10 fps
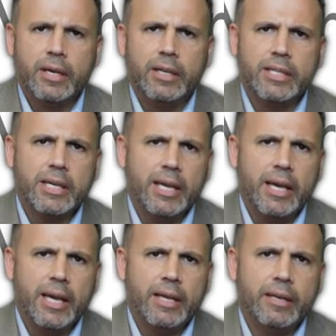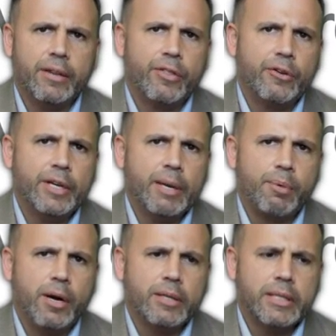as I can in a 30-day
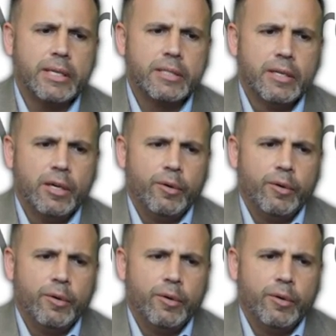process